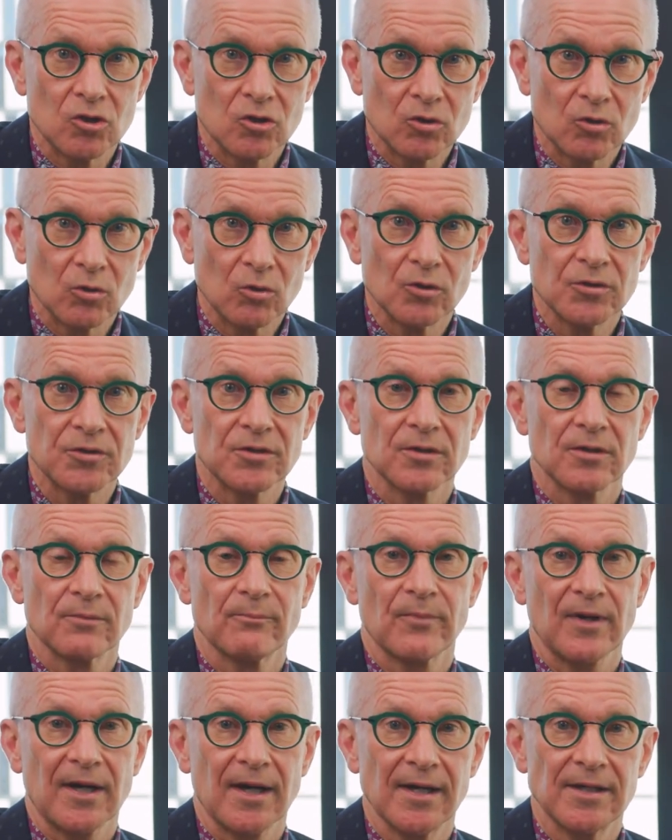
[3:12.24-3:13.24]
good
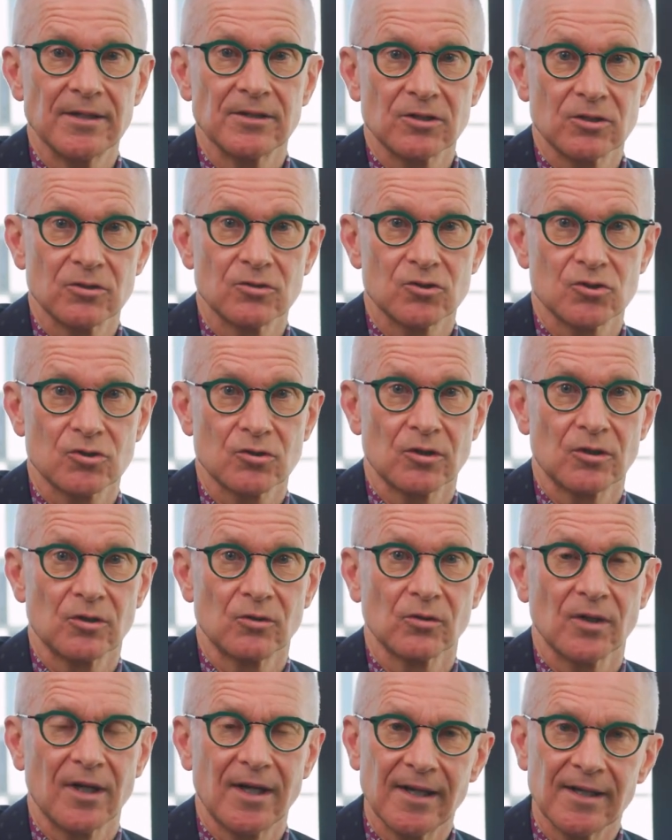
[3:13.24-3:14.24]
pain
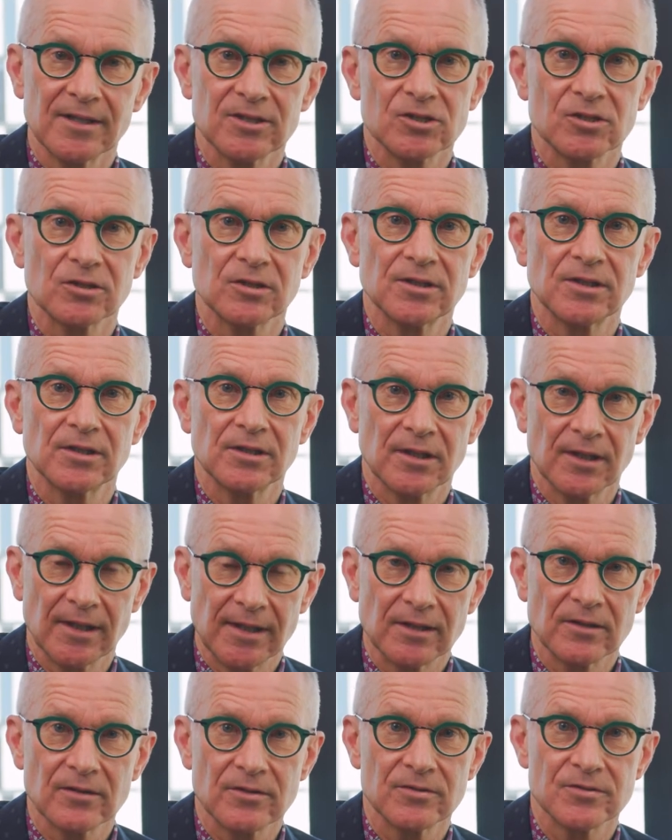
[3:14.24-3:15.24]
control actually
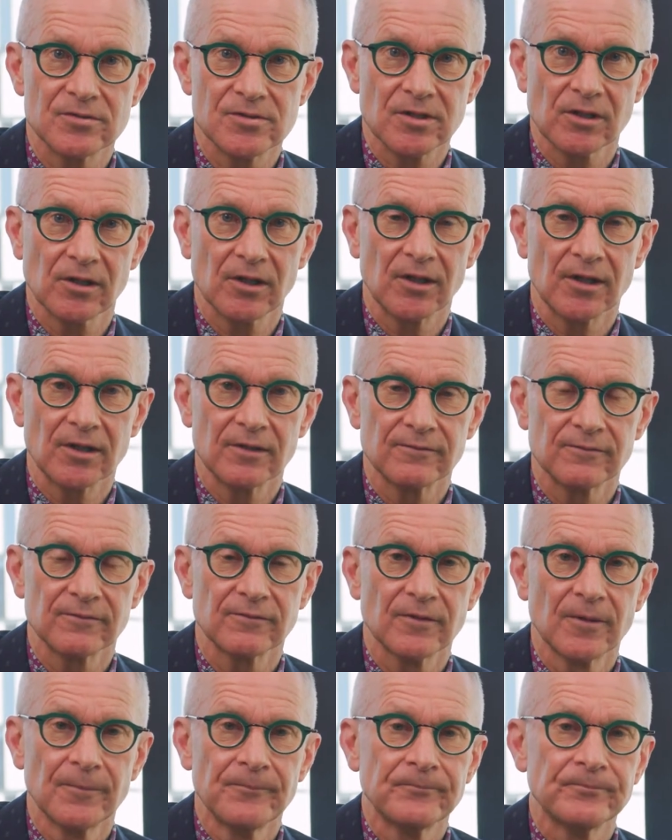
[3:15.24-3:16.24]
lengthens life.
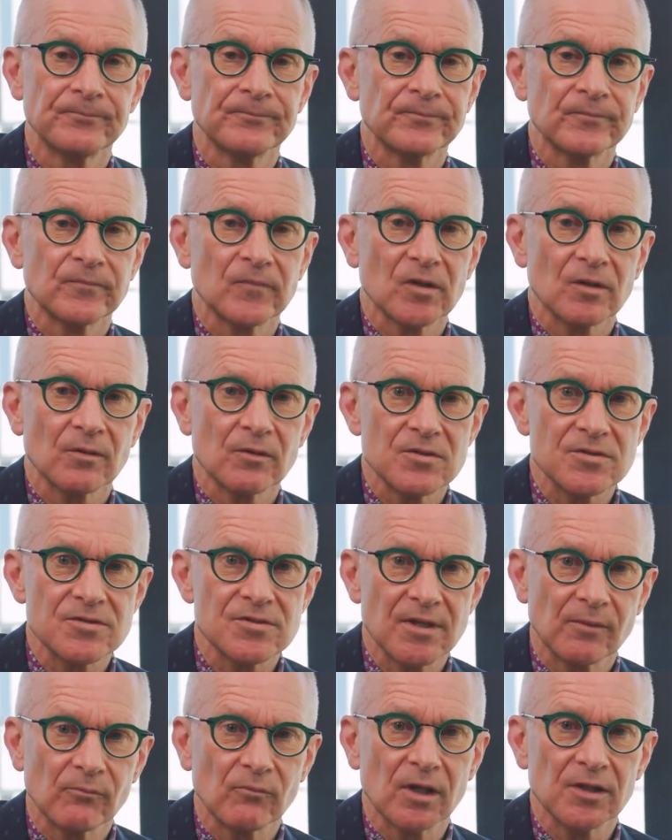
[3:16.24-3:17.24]

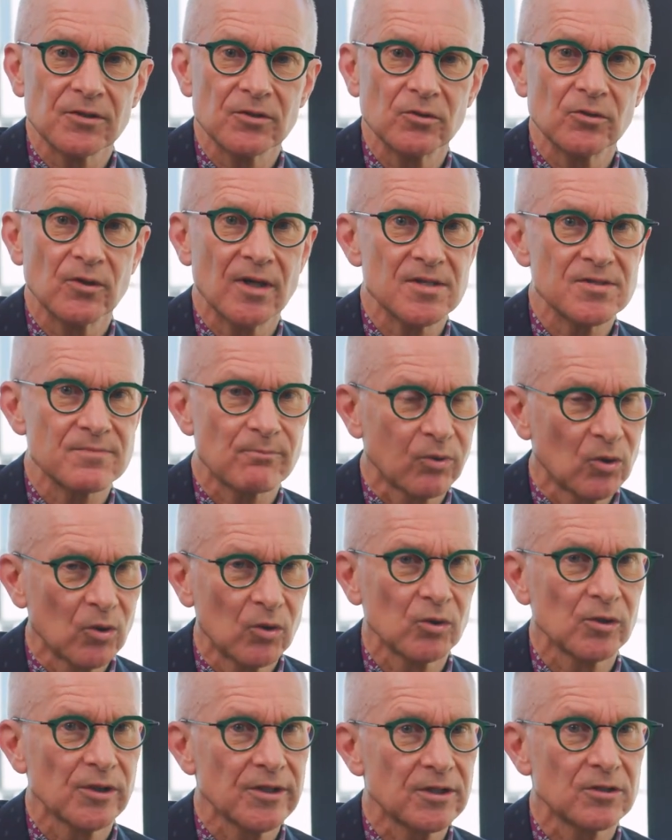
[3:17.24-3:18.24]
Someone who has
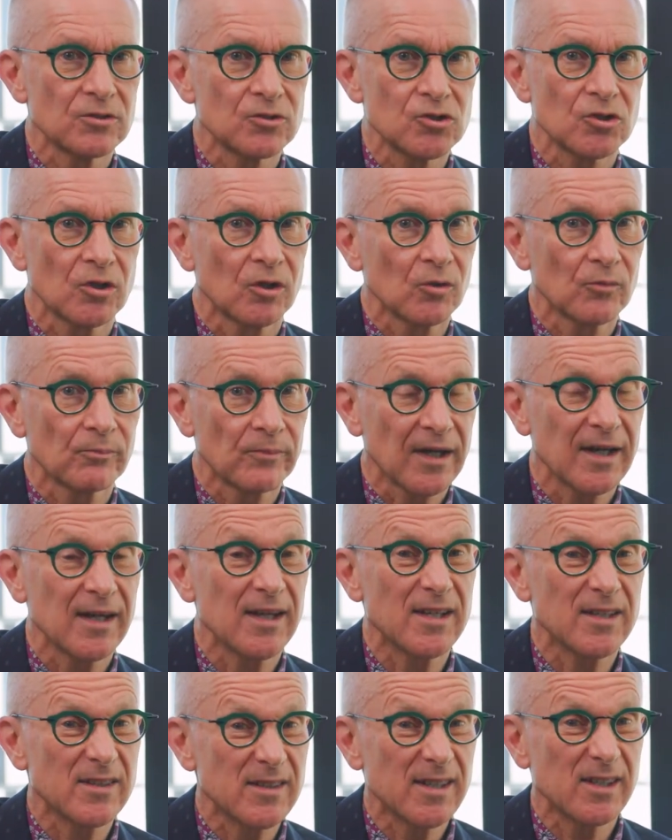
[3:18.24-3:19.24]
poorly controlled
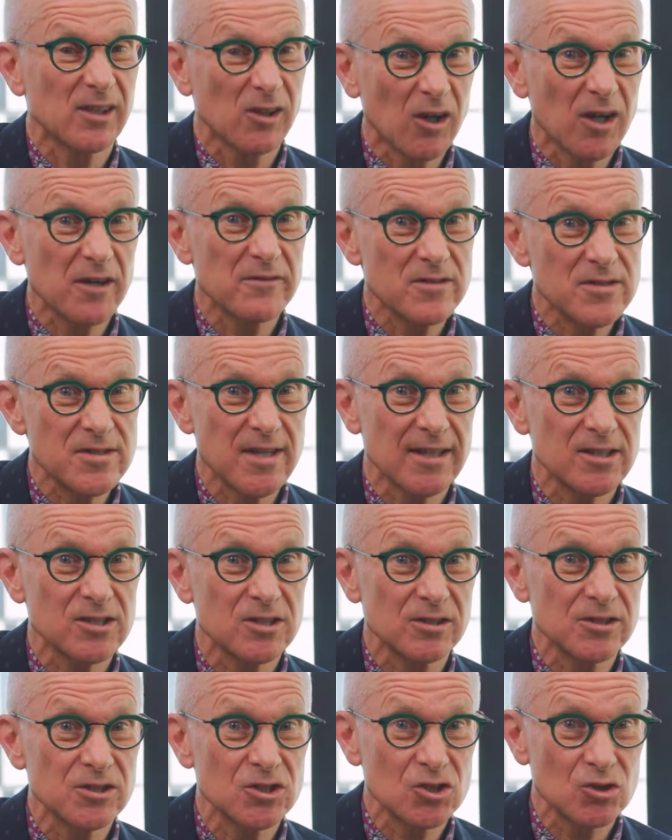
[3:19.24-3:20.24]
pain, their life is
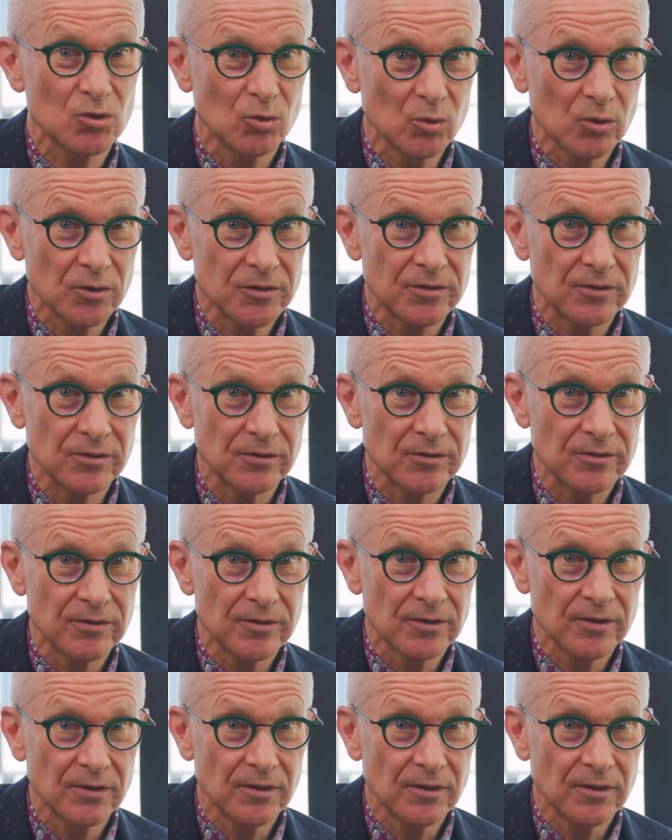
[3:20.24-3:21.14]
actually shortened.